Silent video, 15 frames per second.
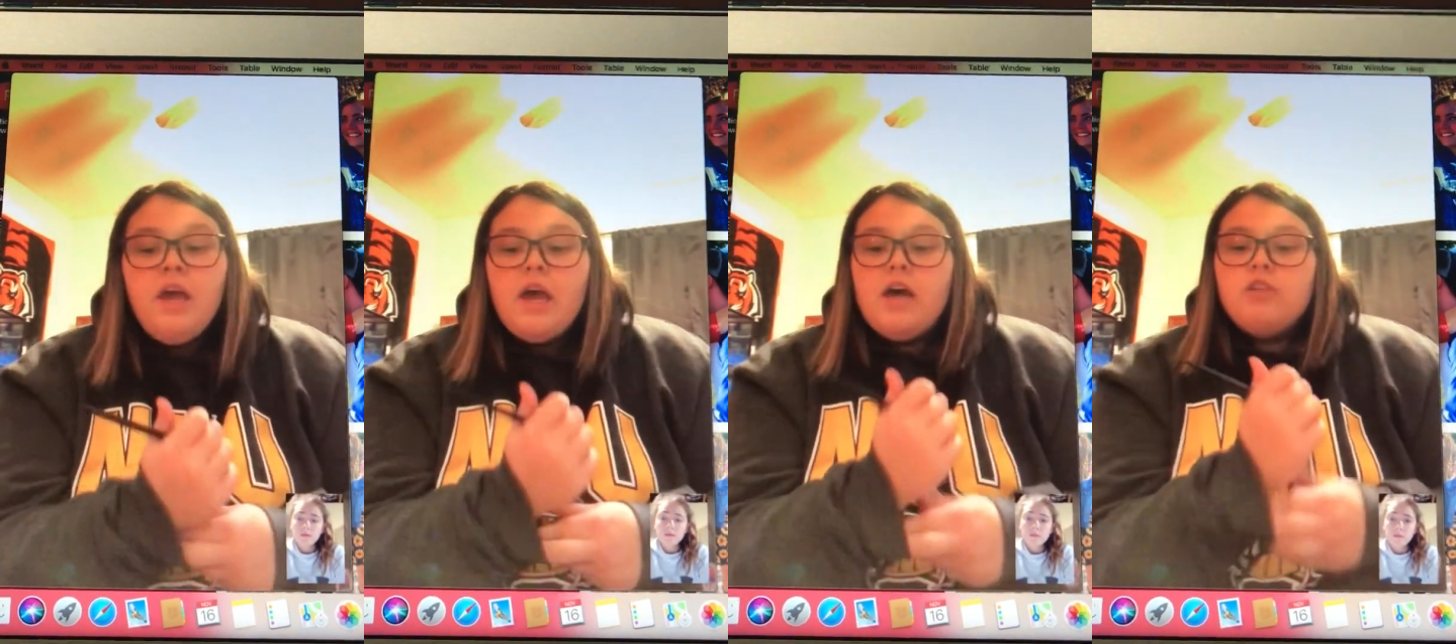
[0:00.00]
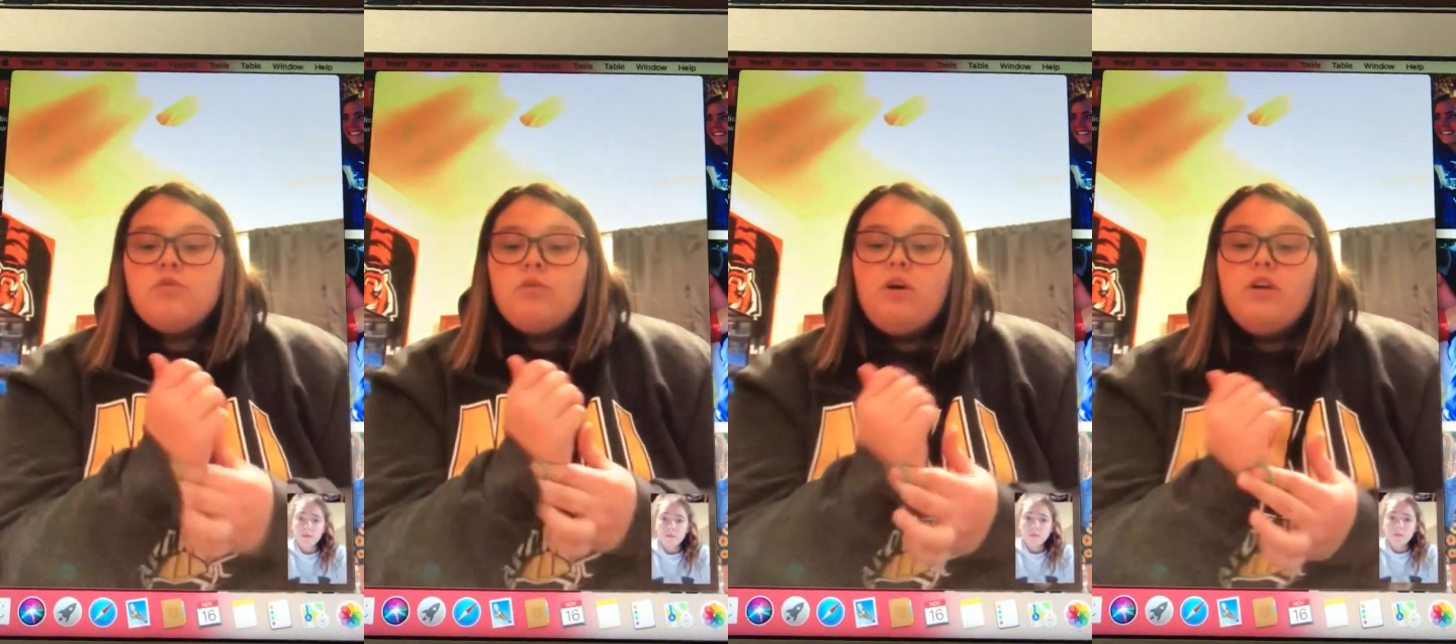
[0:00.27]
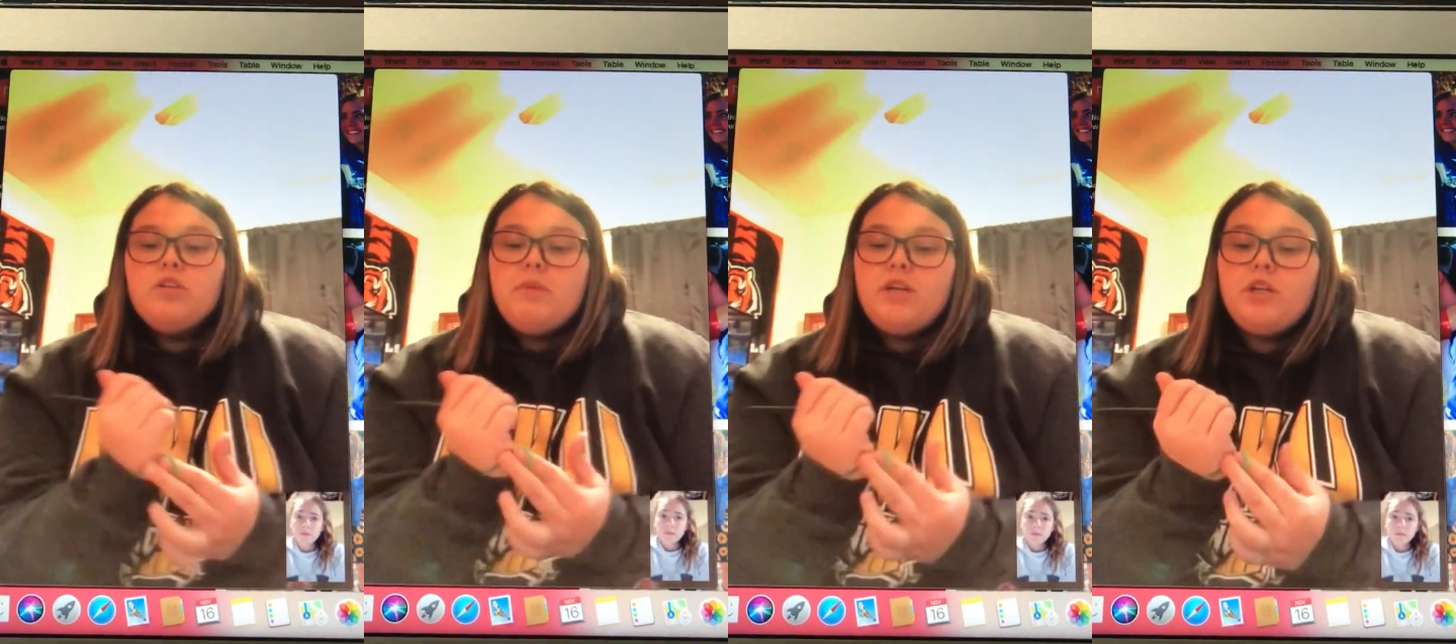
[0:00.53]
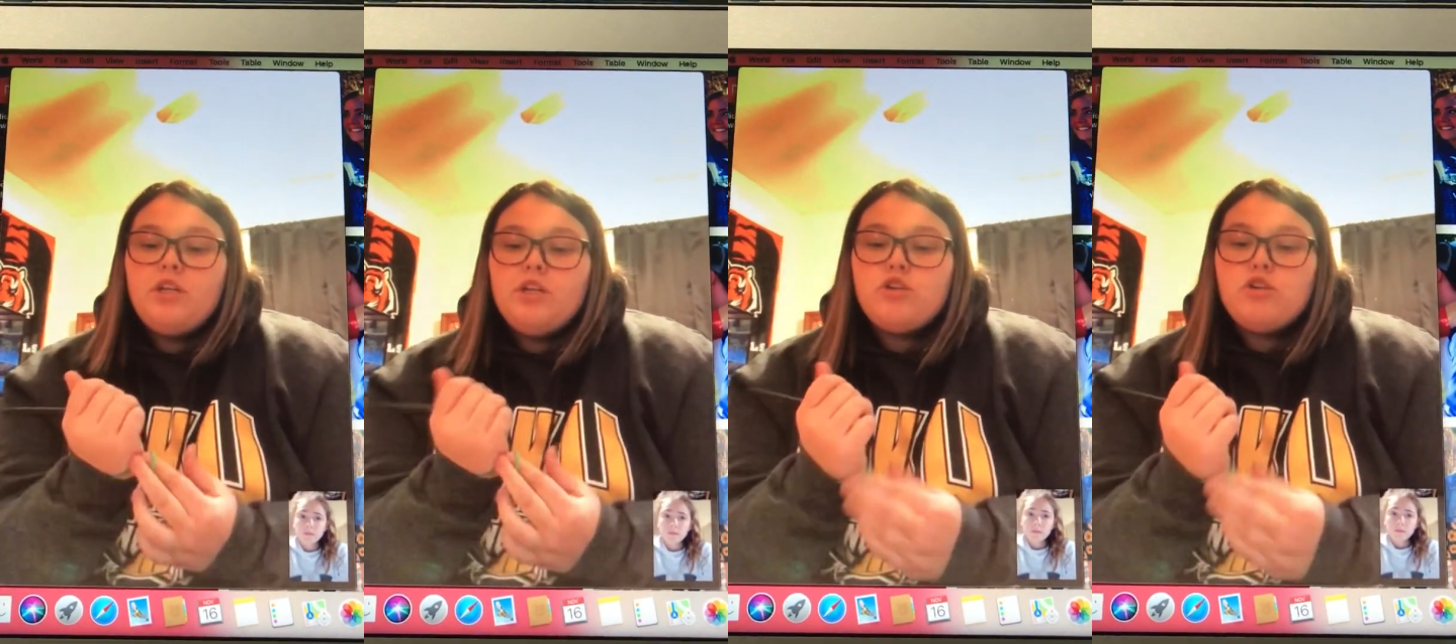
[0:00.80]
as well as
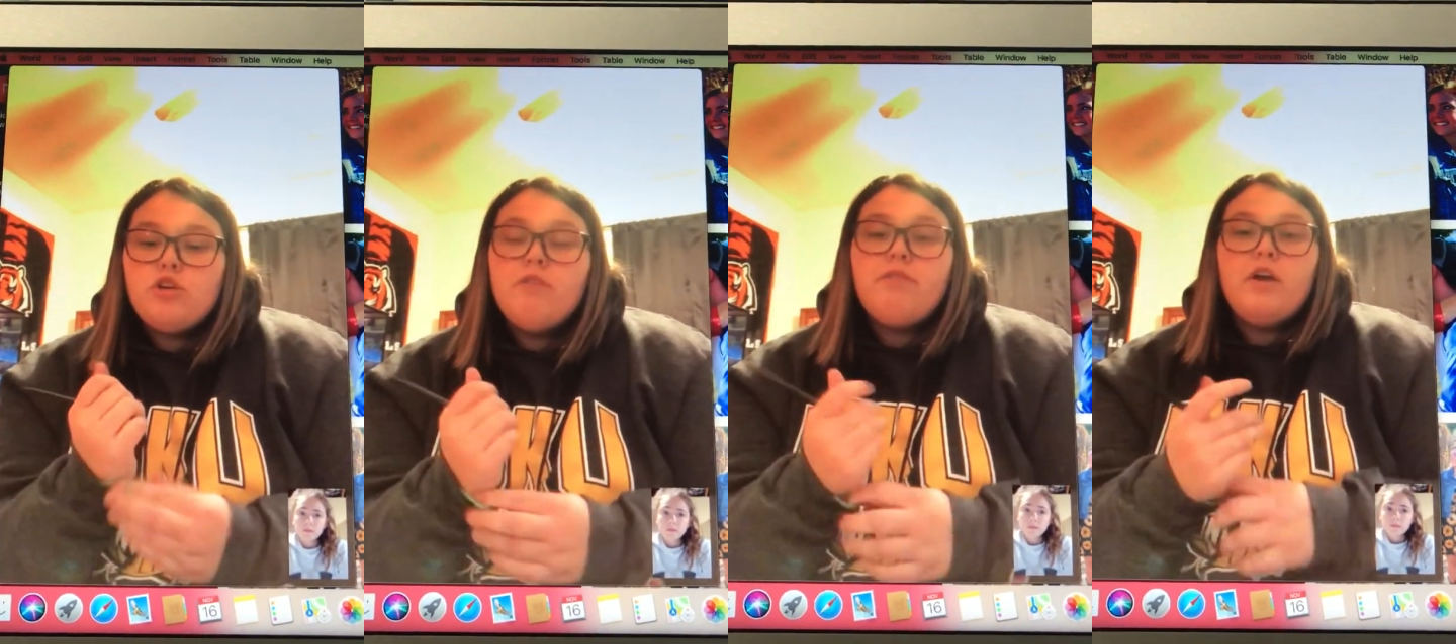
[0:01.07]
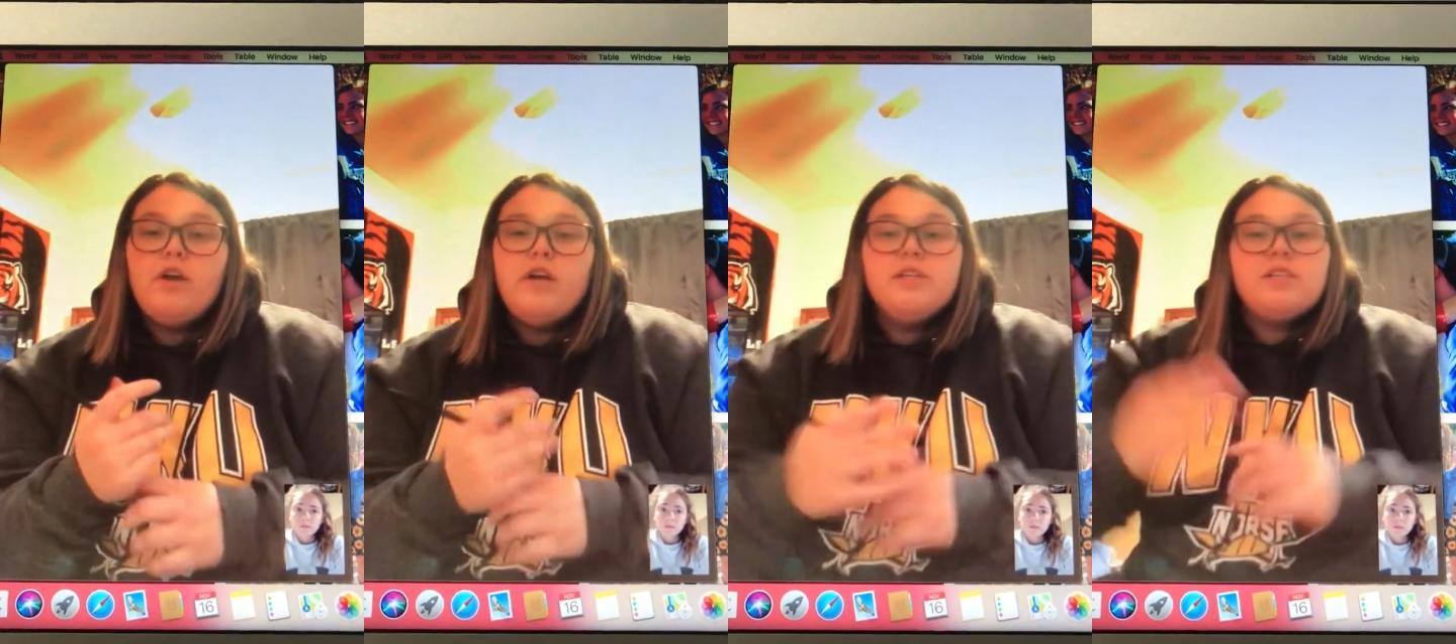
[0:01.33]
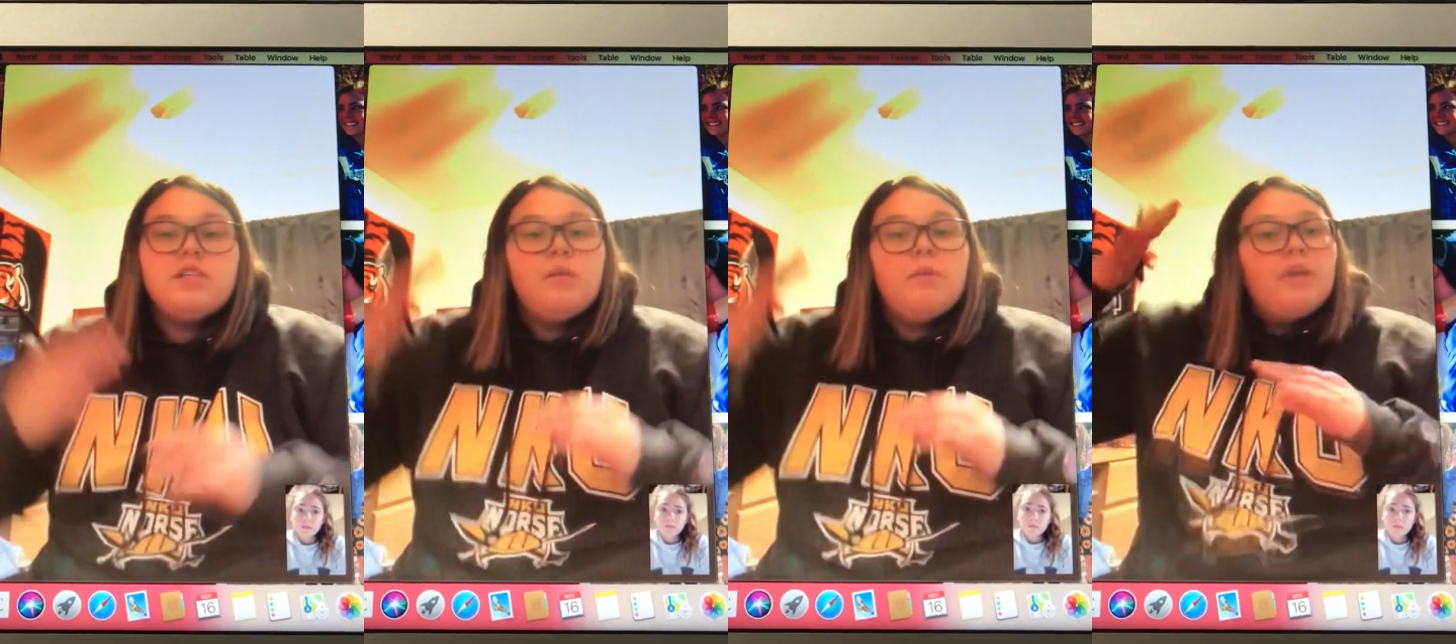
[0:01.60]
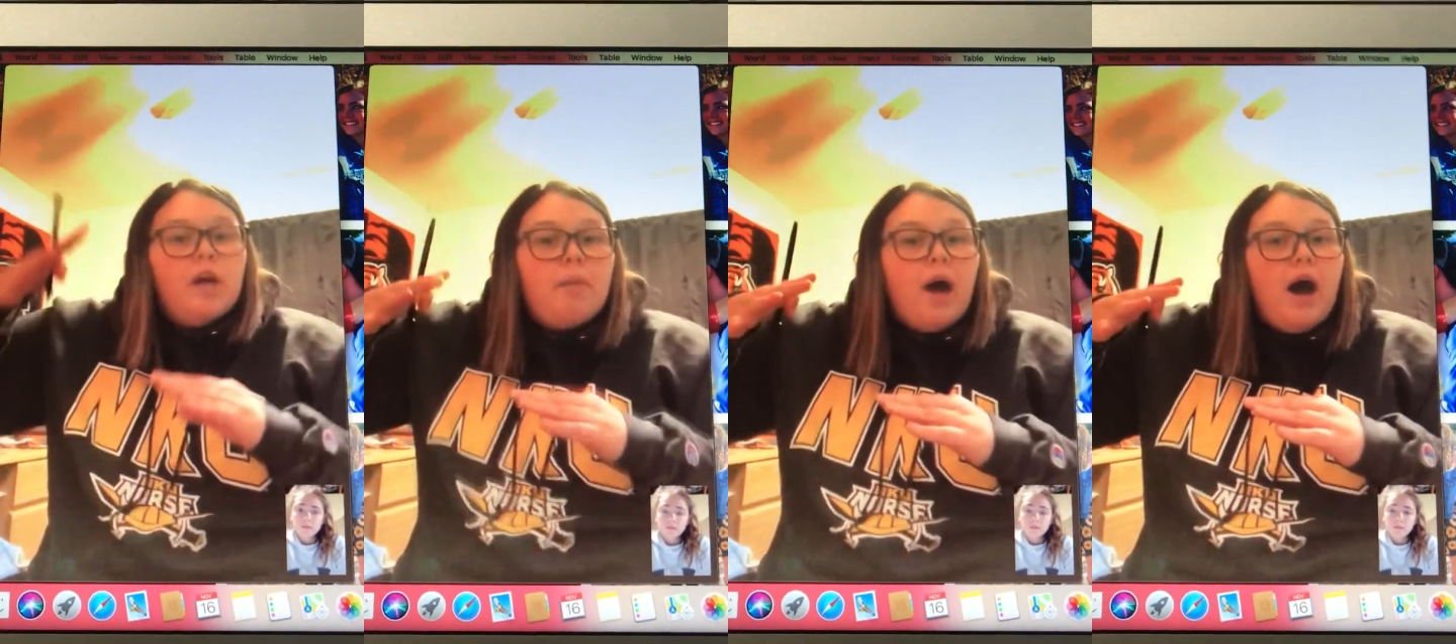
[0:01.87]
making sure if there is
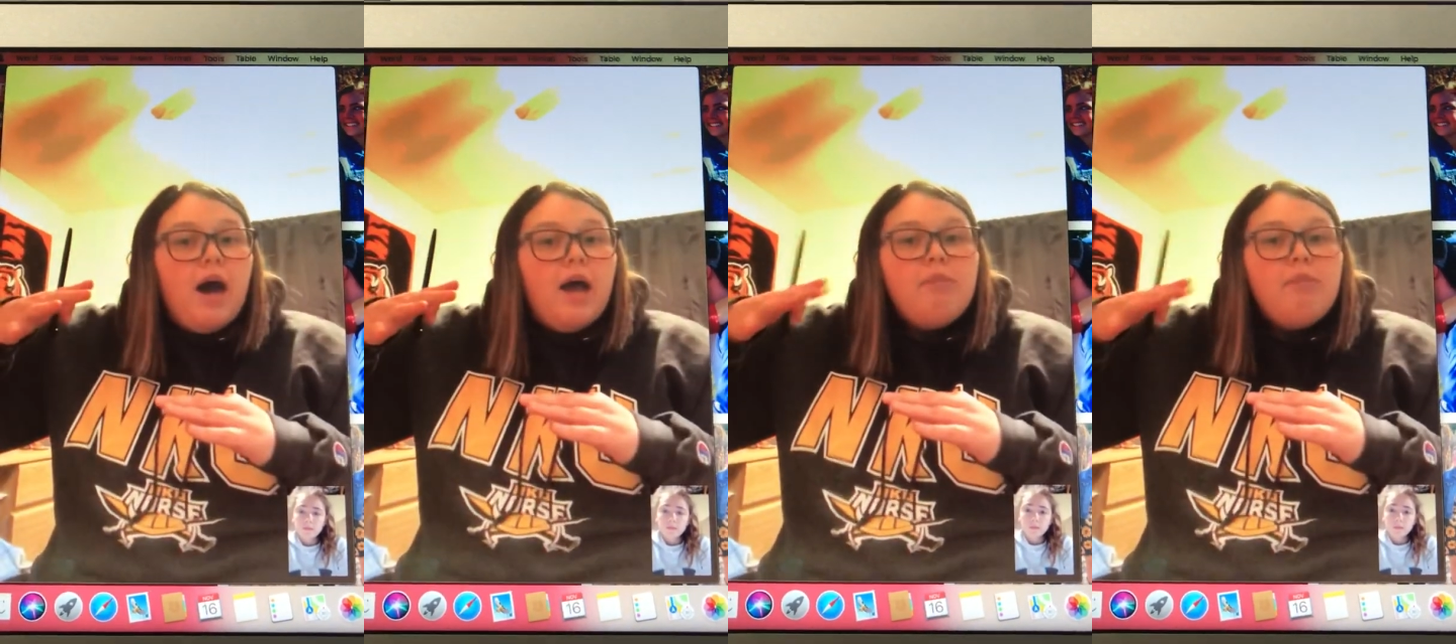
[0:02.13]
something up high,